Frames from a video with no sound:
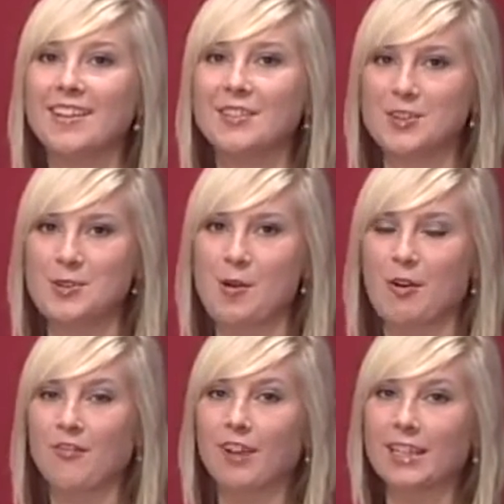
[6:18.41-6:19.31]
The duo
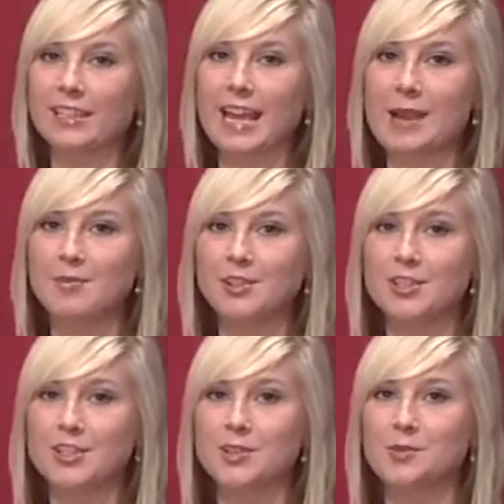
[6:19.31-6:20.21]
were finally able to
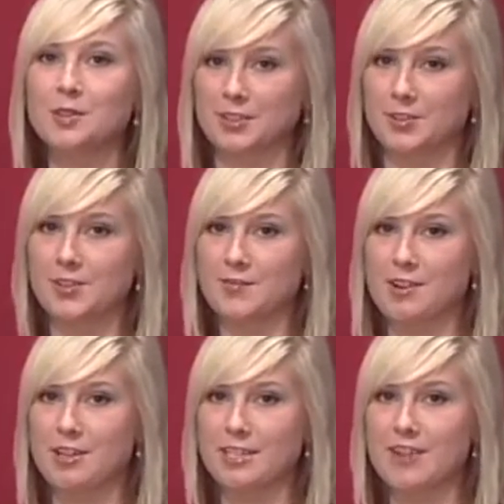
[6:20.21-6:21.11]
show the results of
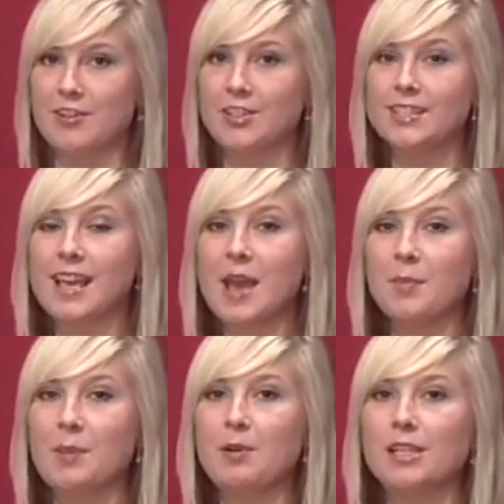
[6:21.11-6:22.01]
their endeavors
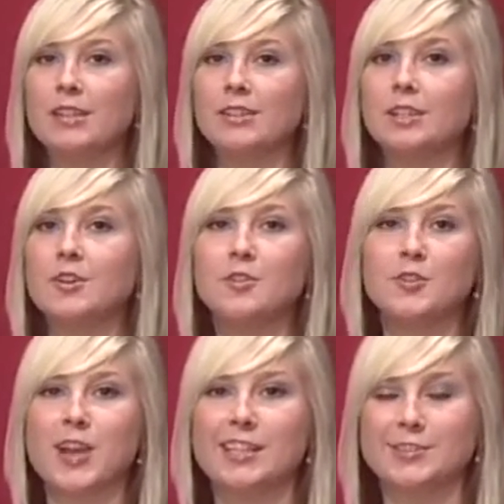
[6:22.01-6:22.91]
by bringing the local
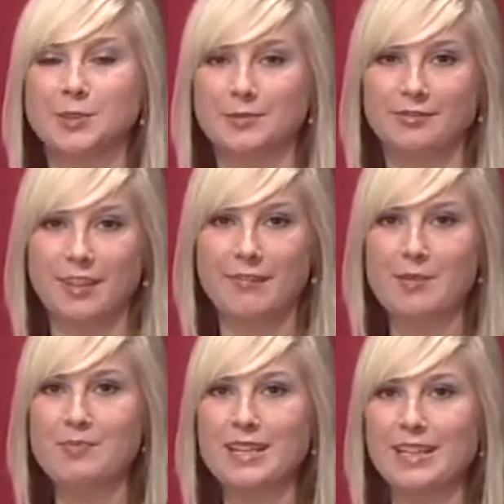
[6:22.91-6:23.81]
jazz group Fifth
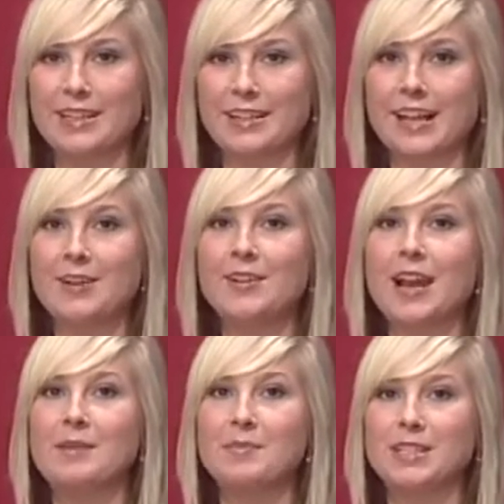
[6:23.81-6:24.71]
and B to the Cloud
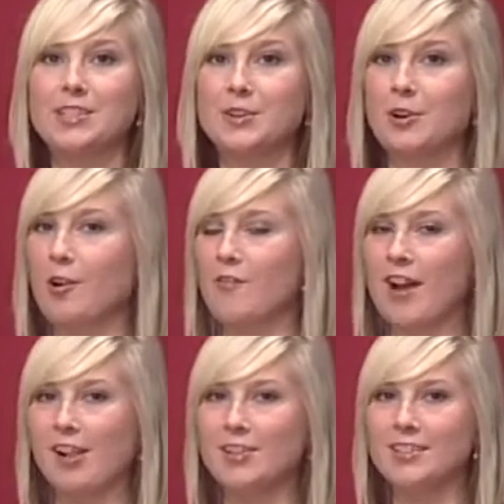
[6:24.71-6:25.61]
9 Bistro in
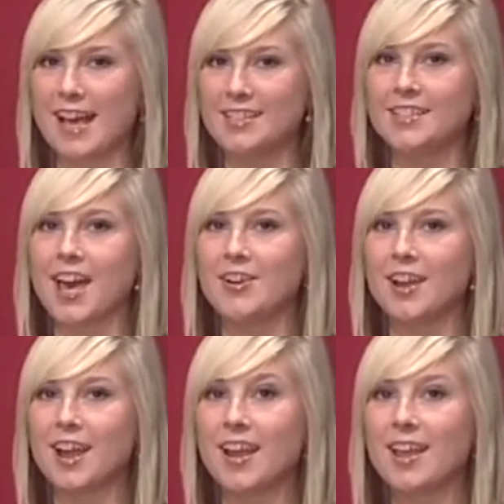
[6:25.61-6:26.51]
Corvallis last
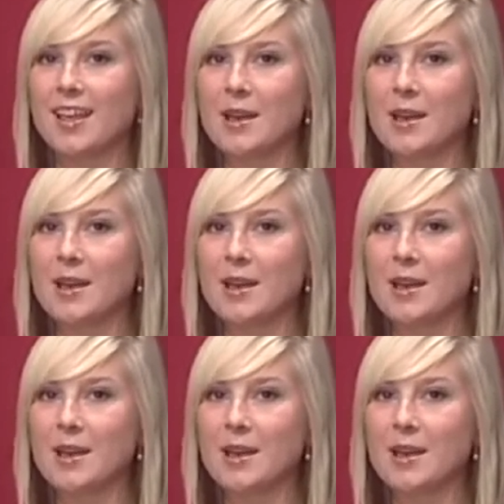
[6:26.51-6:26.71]
Saturday.